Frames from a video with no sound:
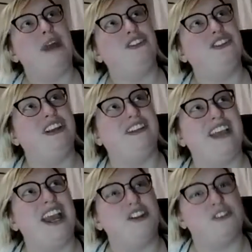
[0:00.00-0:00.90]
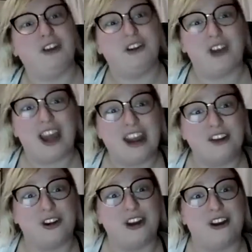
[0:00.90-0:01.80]
as she gets angrier and
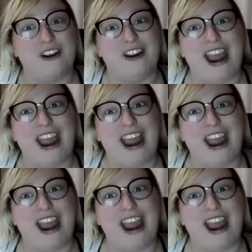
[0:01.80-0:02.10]
angrier,